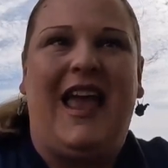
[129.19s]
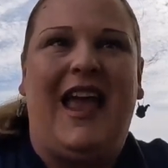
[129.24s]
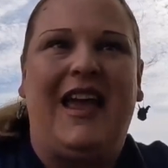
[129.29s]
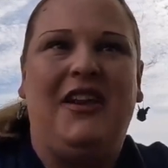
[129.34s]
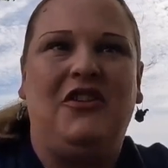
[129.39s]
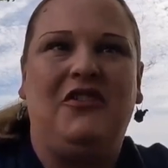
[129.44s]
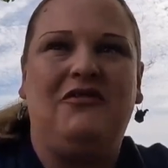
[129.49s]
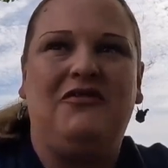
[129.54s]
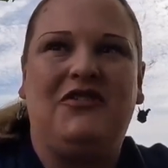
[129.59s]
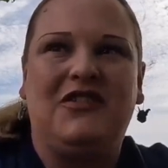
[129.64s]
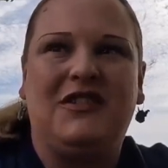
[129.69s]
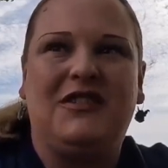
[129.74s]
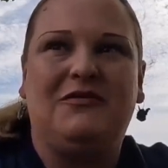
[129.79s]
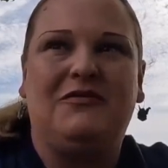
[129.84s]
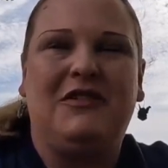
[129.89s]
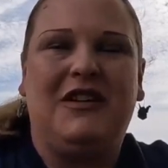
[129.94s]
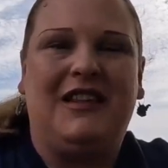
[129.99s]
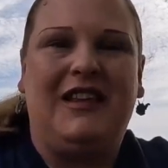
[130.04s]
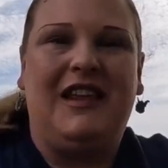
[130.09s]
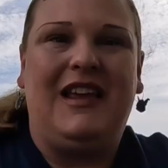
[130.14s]
And you just
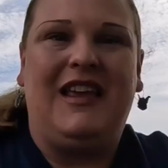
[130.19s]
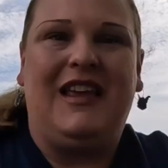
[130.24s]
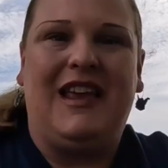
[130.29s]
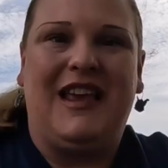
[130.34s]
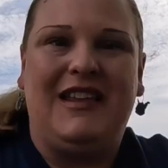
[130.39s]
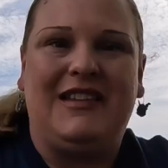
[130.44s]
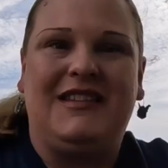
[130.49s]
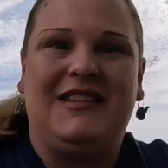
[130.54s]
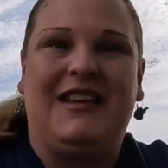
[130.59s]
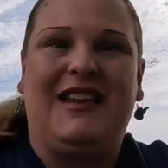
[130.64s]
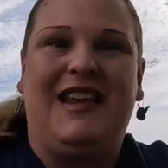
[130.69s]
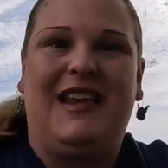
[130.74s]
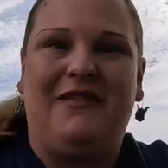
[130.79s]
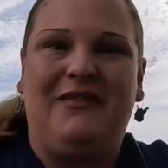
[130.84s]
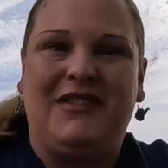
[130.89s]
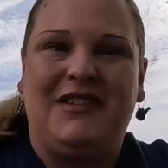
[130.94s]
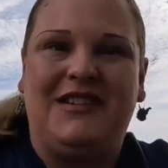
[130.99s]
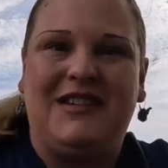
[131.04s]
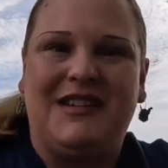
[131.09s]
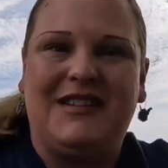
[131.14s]
really get to
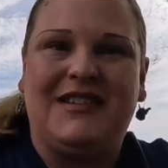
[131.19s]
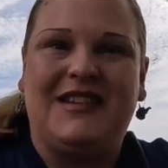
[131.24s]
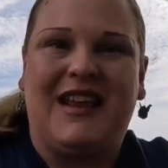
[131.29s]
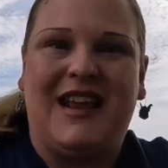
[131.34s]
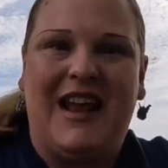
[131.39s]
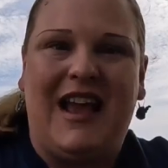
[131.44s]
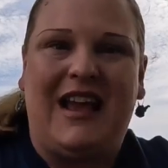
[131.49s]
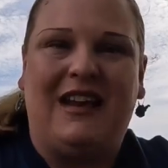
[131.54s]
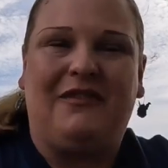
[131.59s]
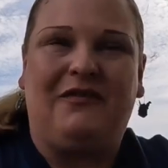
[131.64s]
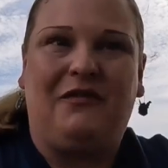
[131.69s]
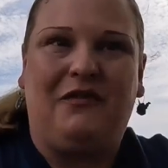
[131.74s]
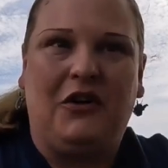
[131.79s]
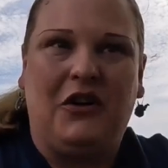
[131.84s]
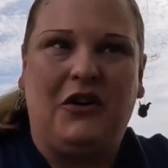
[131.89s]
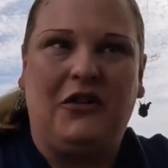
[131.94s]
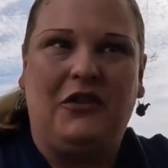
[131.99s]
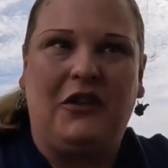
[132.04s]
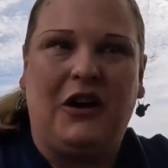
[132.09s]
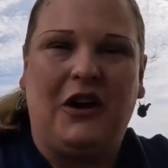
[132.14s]
even disconnect
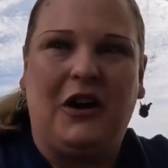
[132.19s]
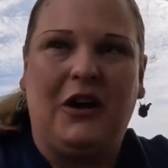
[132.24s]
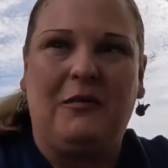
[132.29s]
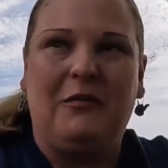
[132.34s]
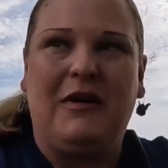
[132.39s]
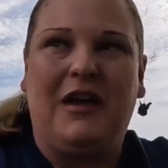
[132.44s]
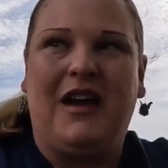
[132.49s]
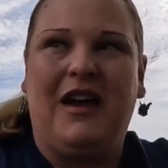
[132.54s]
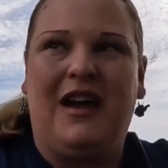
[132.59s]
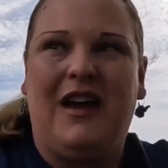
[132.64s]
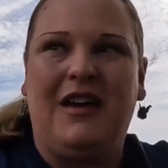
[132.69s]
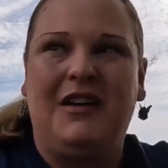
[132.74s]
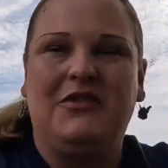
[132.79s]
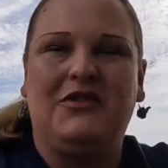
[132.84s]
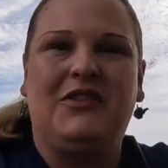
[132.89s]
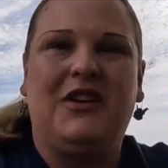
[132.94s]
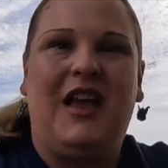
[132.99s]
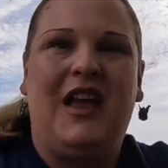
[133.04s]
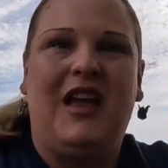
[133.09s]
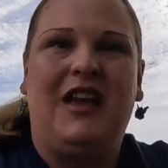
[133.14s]
further
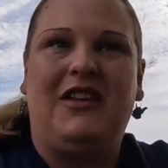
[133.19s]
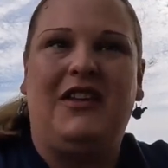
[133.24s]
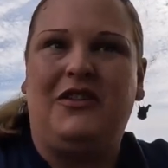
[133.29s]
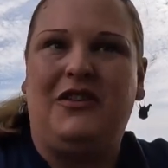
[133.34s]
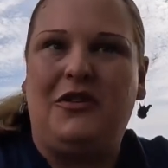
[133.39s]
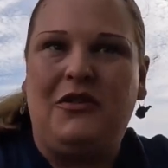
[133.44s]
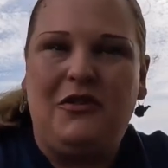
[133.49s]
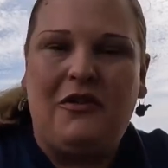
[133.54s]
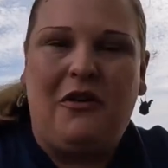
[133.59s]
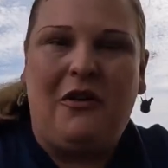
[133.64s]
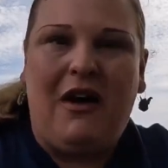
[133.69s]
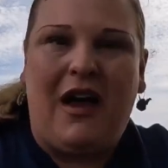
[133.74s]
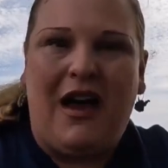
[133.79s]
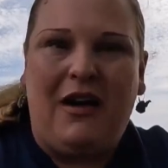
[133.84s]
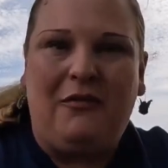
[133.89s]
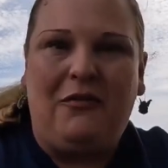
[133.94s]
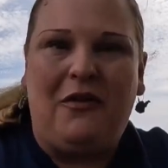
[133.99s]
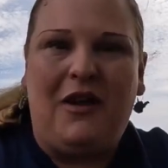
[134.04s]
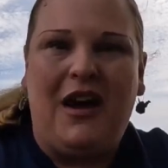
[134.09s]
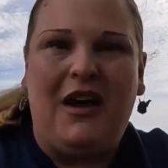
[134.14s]
because you don't
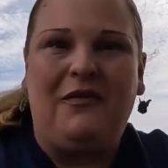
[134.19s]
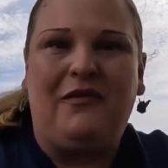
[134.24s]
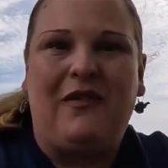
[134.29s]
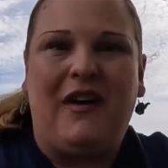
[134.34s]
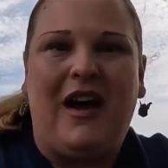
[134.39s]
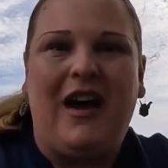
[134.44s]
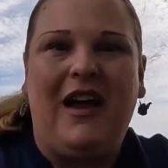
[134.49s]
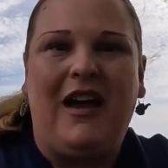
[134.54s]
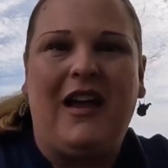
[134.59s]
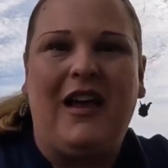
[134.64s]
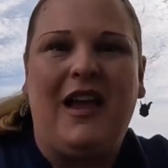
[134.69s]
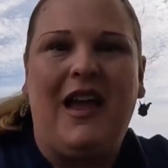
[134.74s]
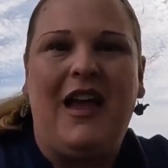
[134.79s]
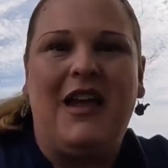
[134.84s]
have Wi-Fi.